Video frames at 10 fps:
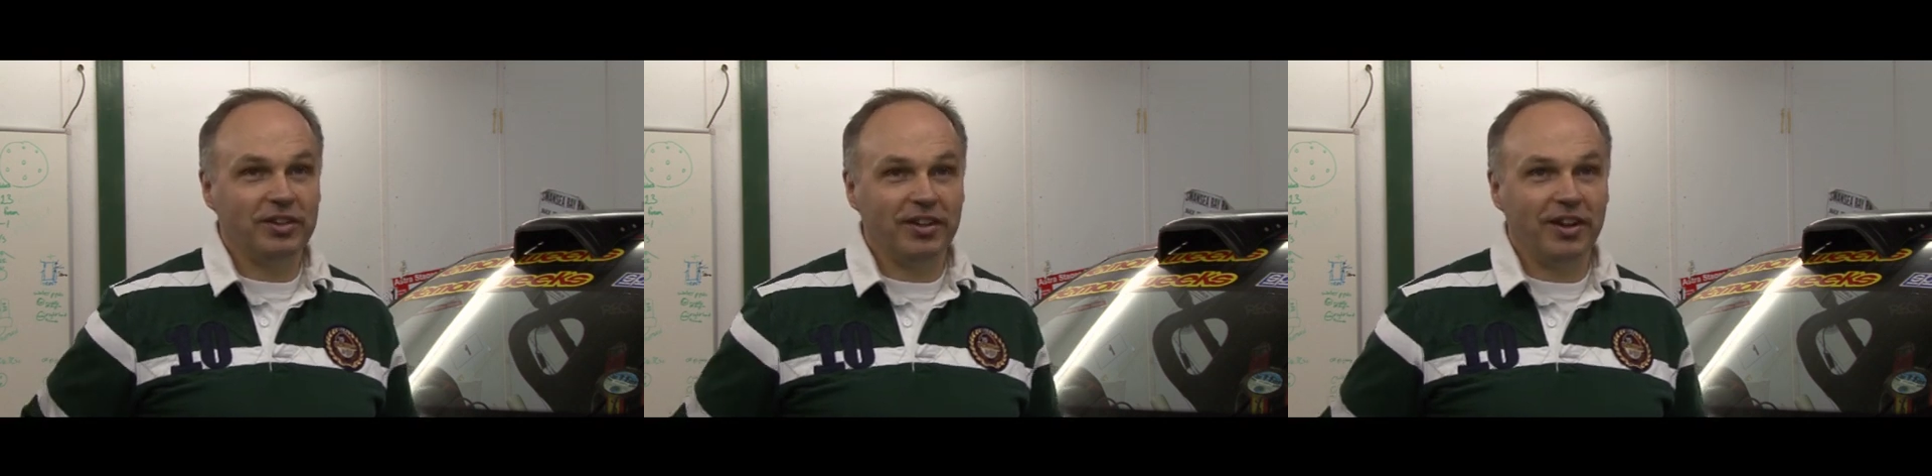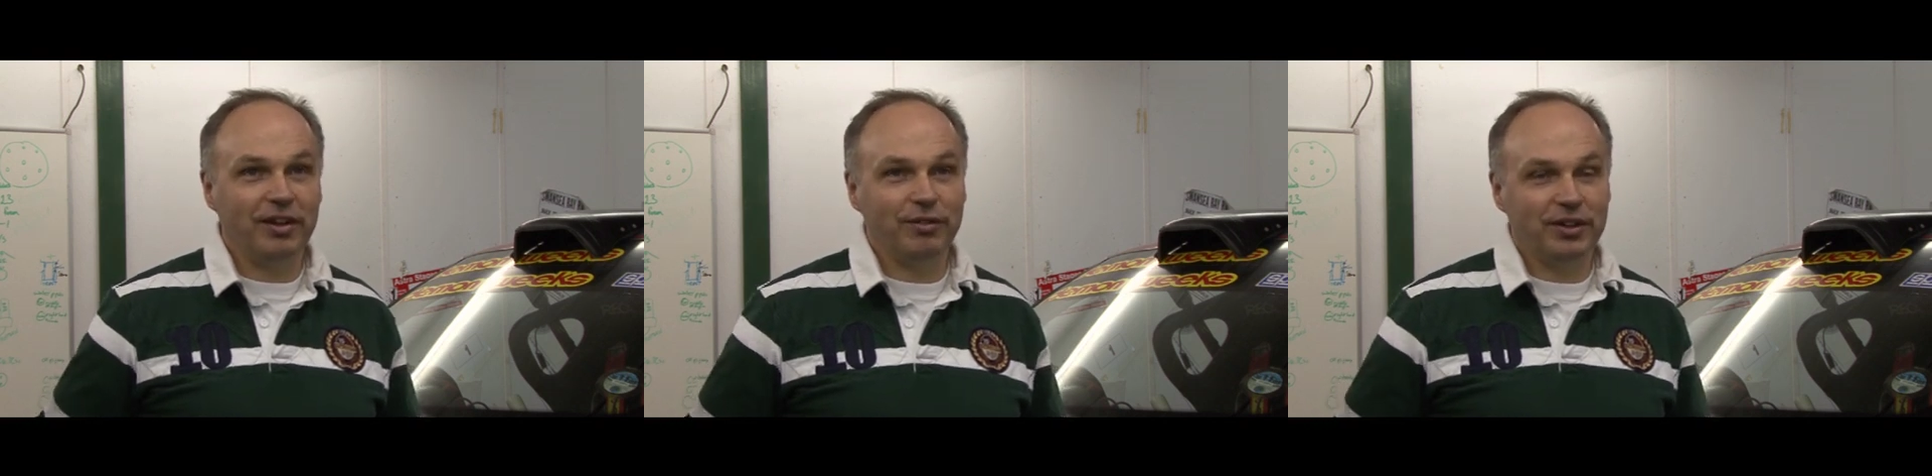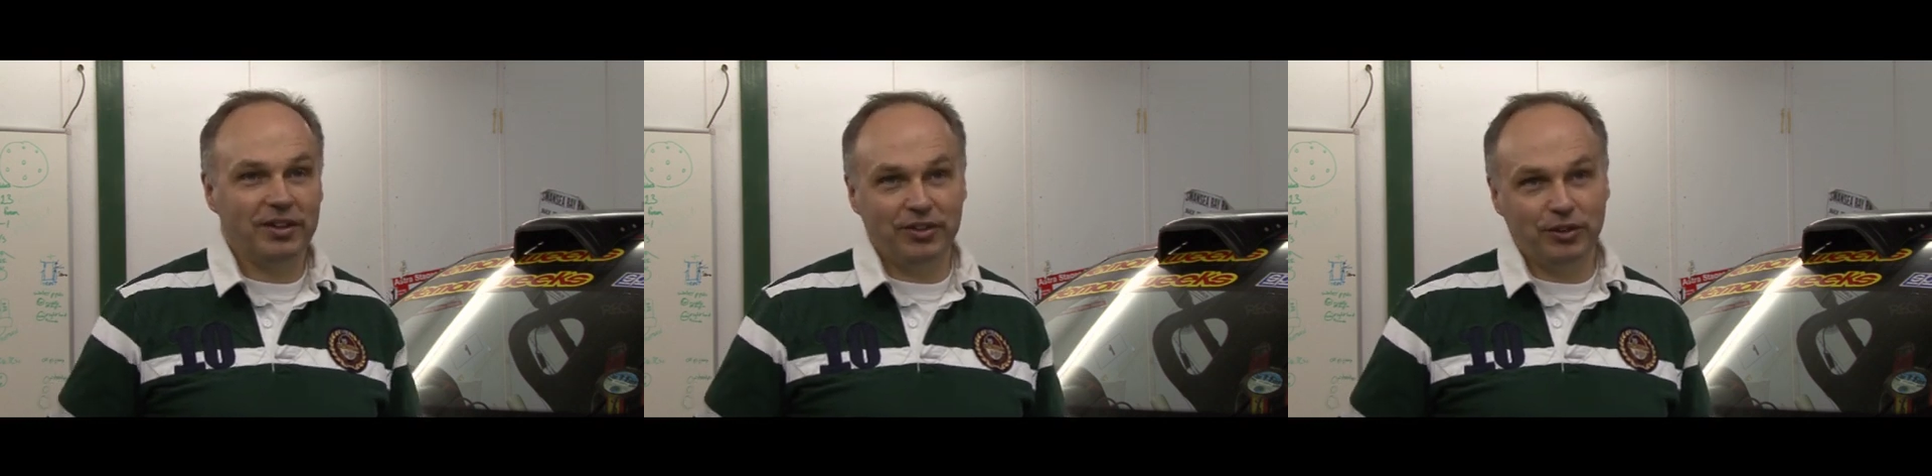Uh, I have
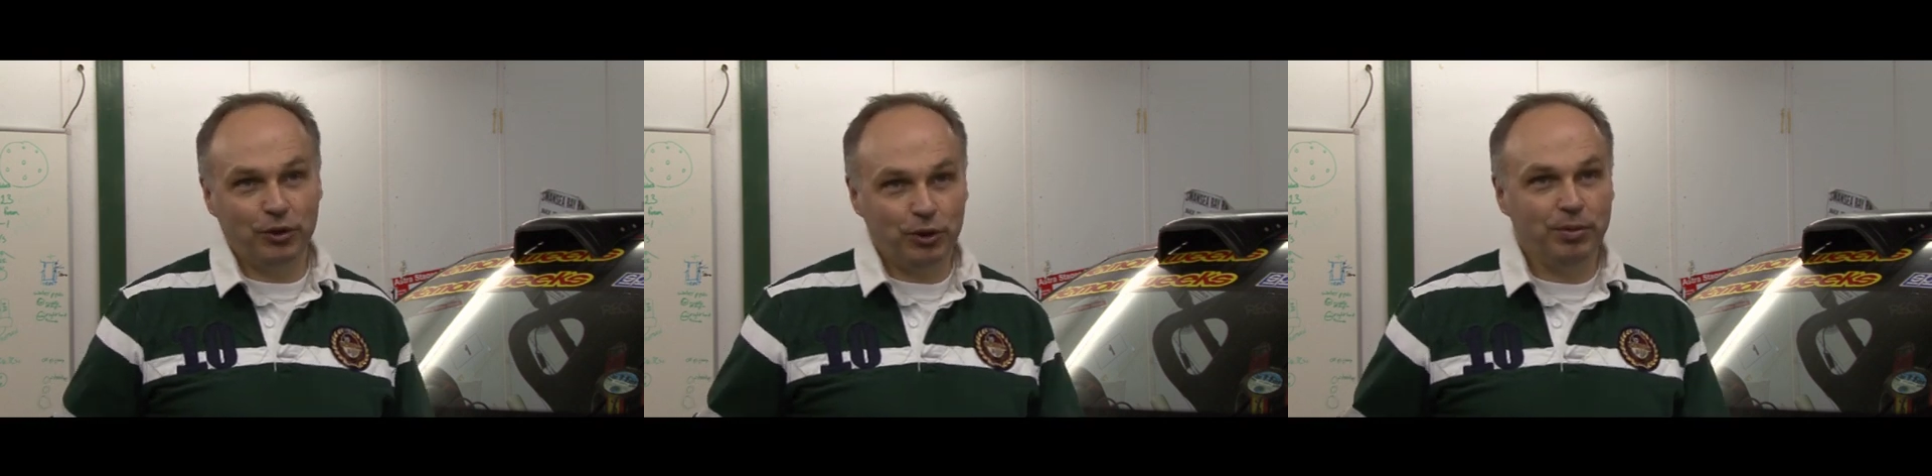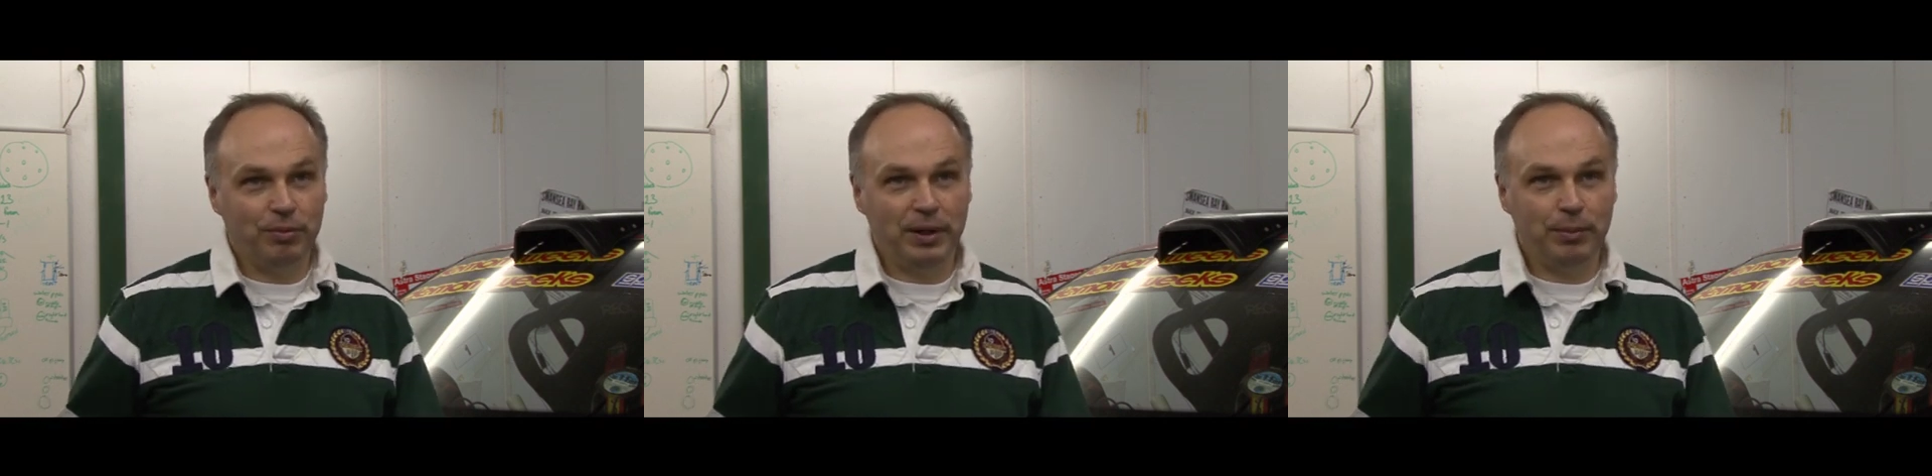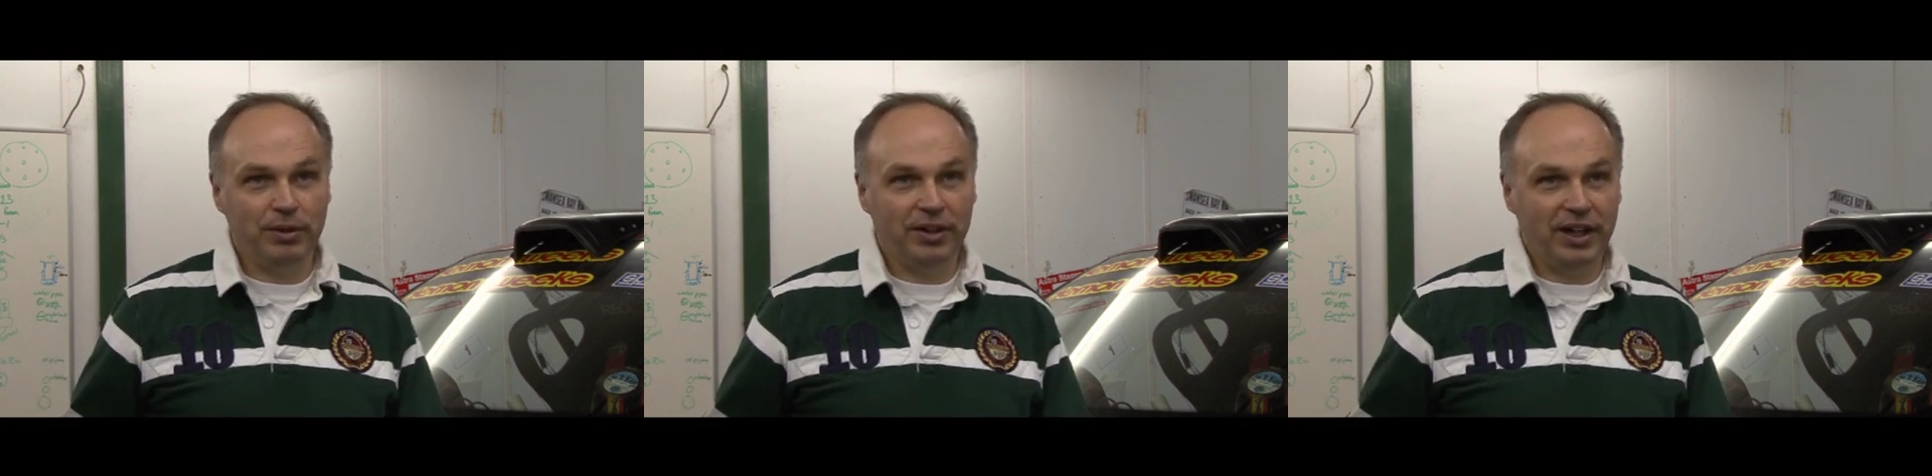a, there's a group of
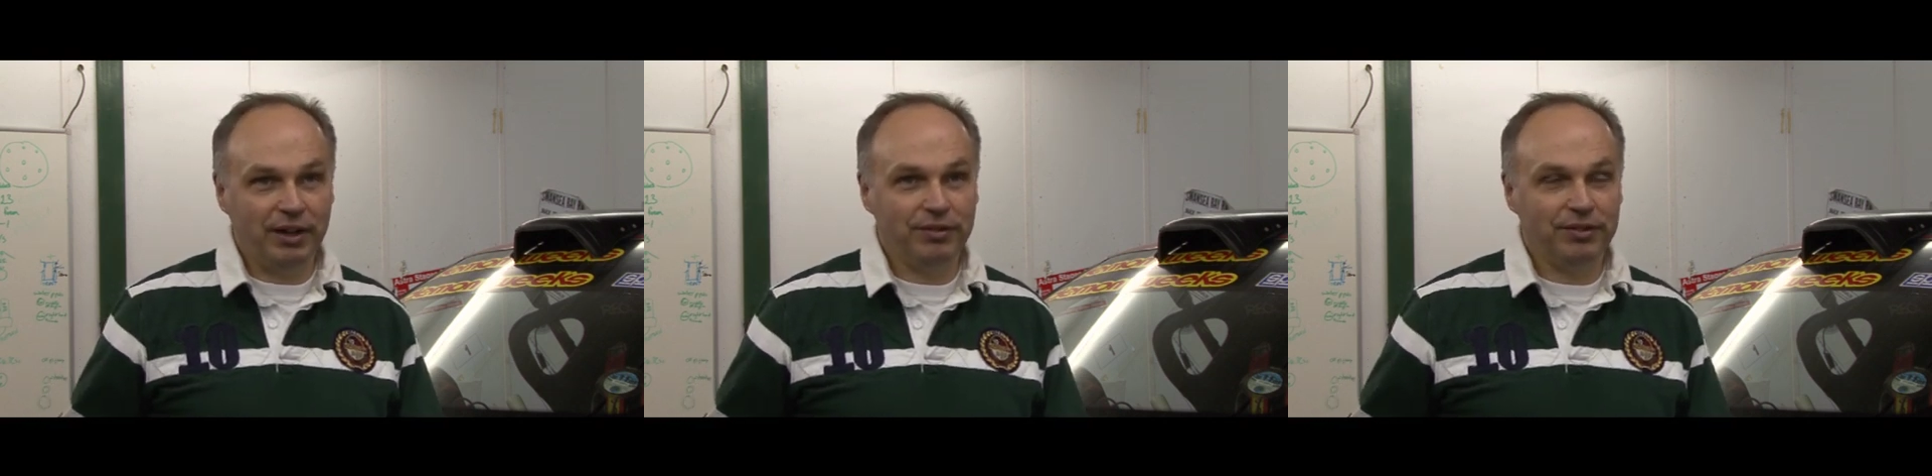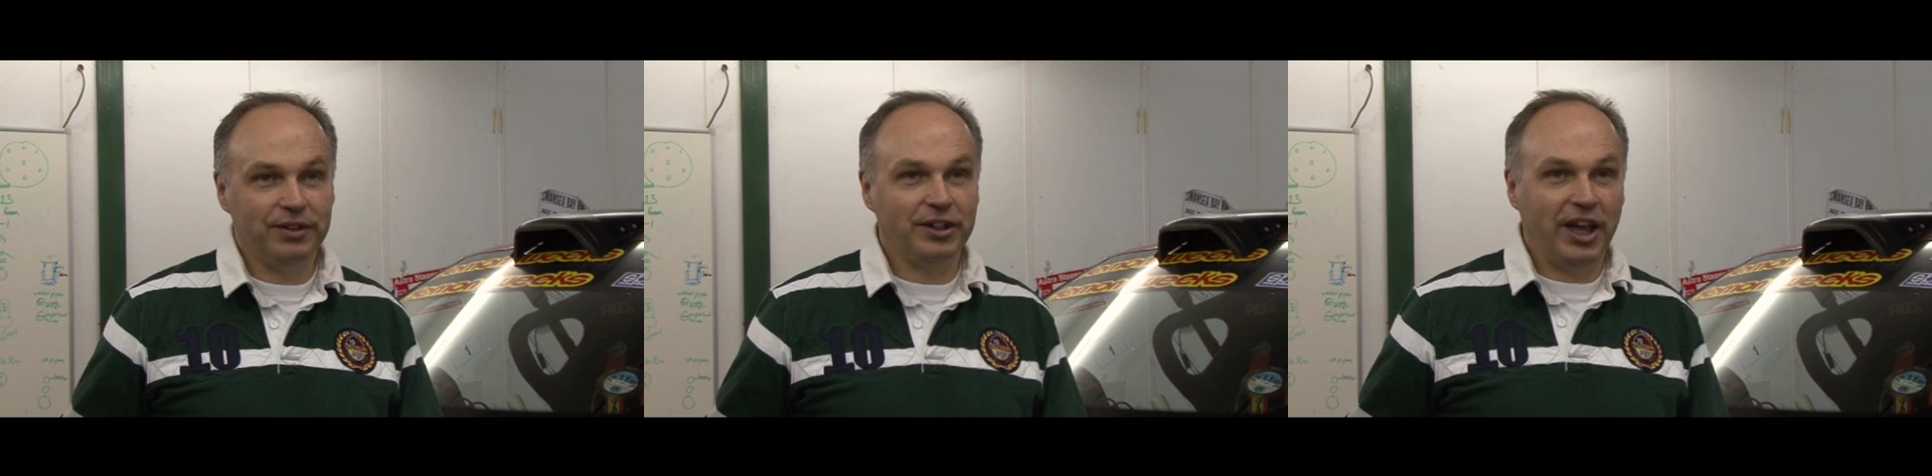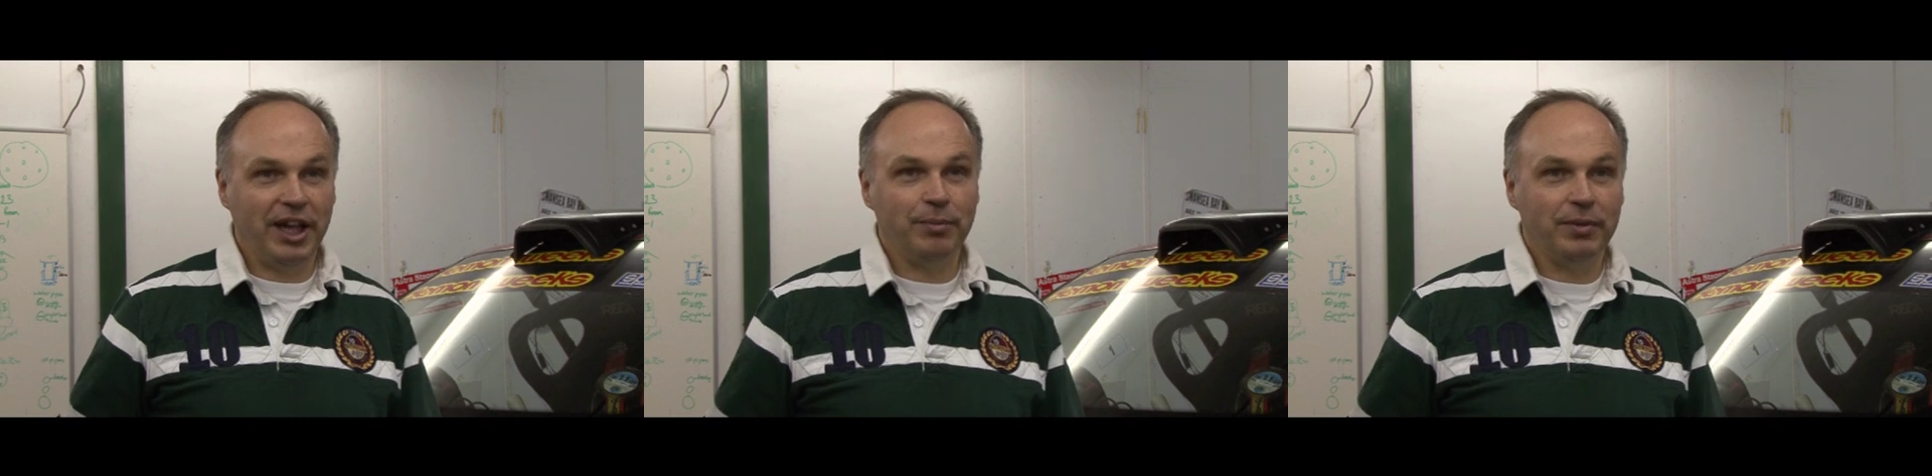people I have that
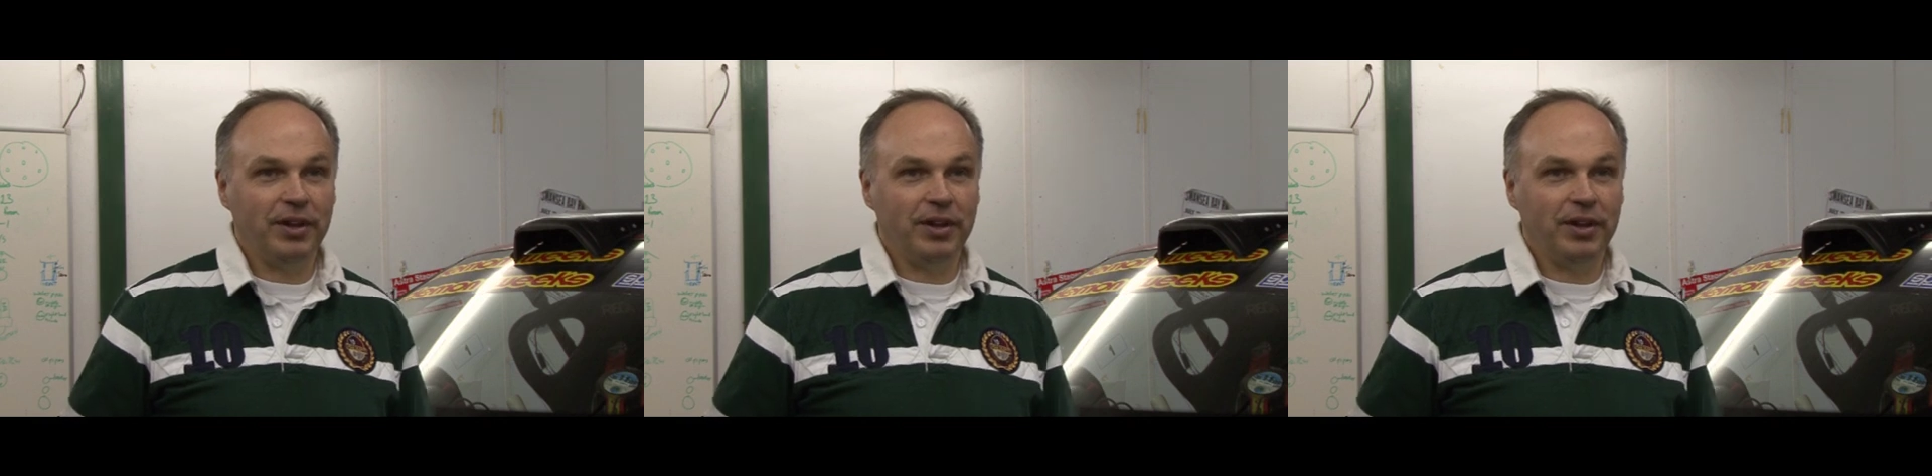came